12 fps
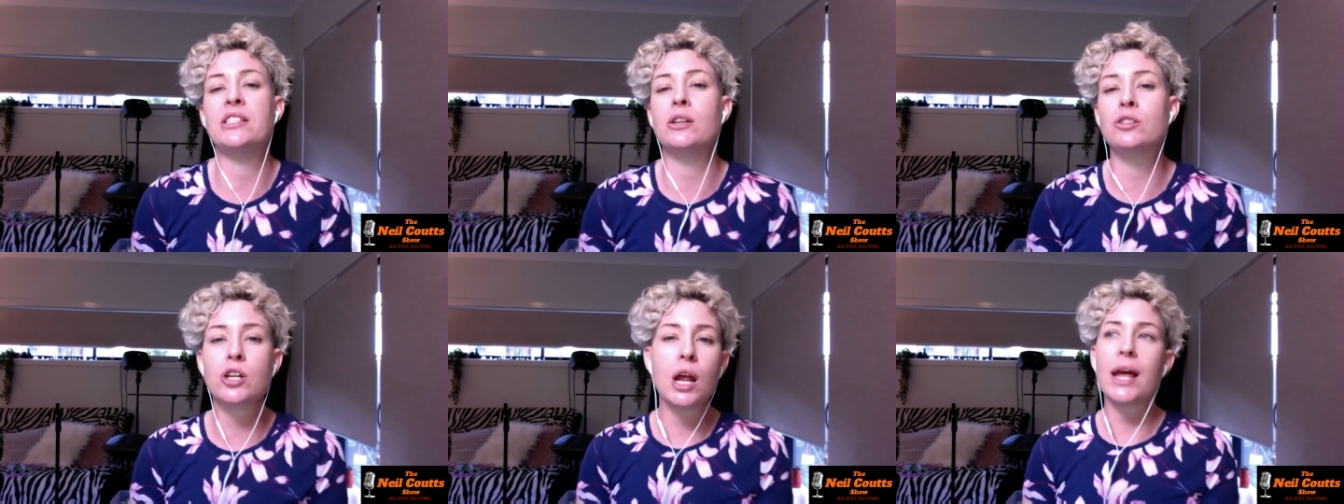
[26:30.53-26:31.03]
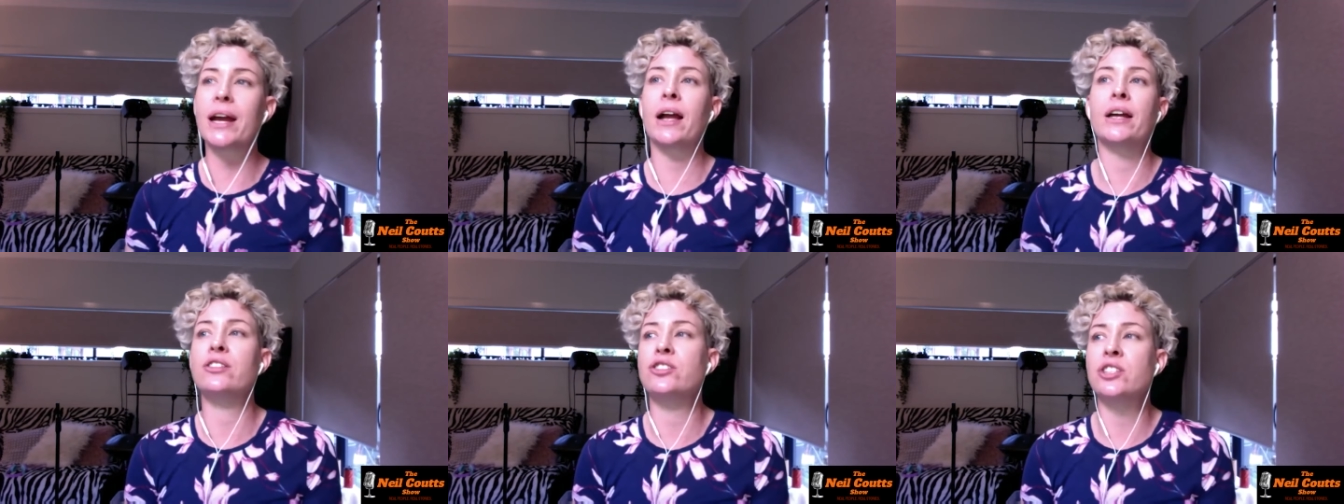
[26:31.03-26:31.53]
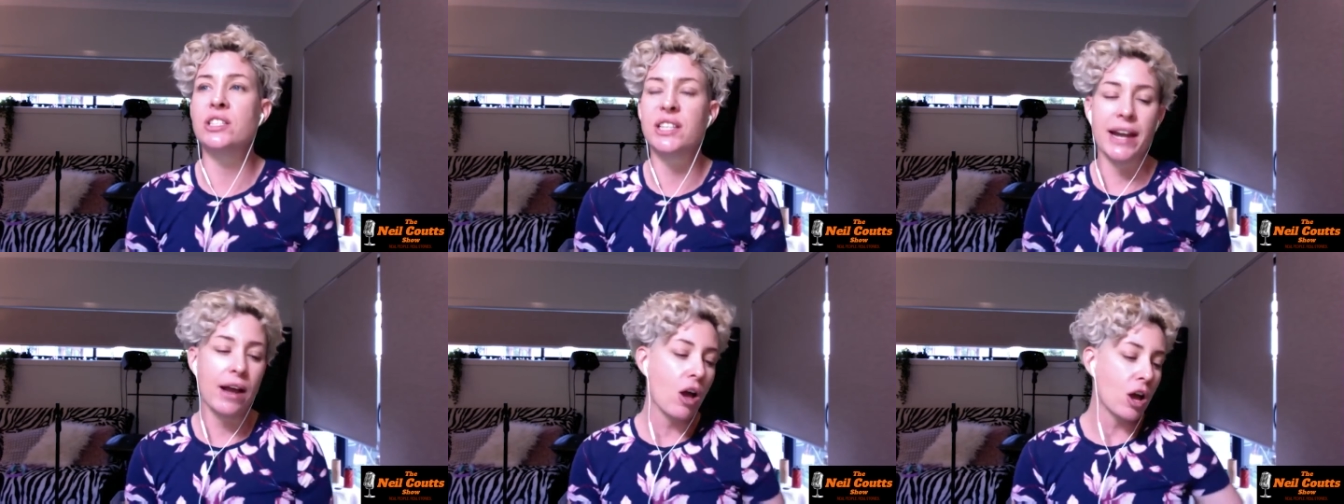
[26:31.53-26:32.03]
so it's not like I could just
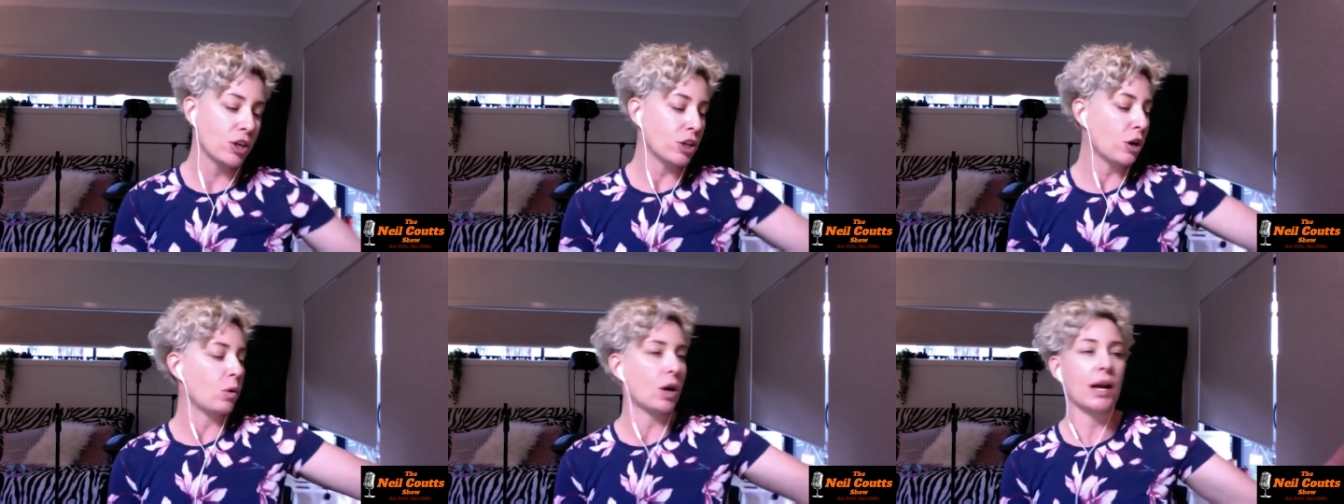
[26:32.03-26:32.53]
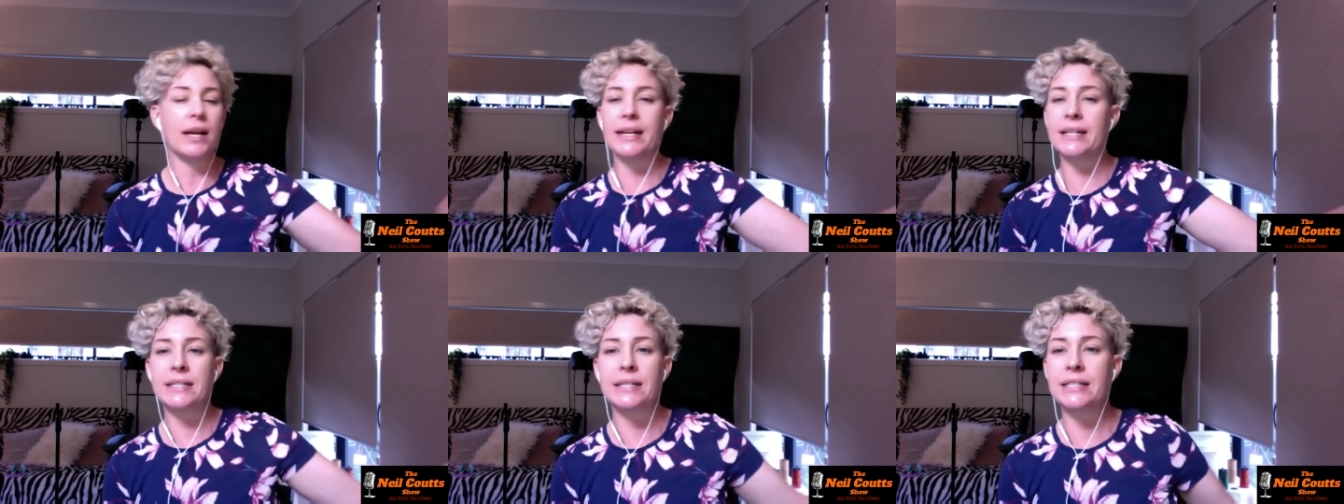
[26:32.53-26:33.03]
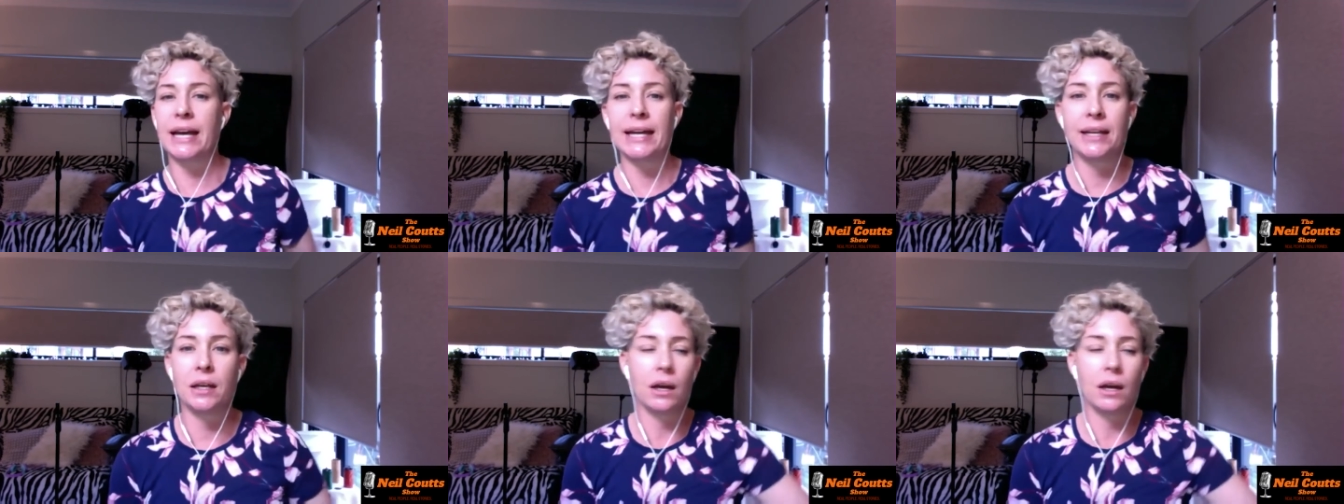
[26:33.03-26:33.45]
say, oh, you know what, I need to take.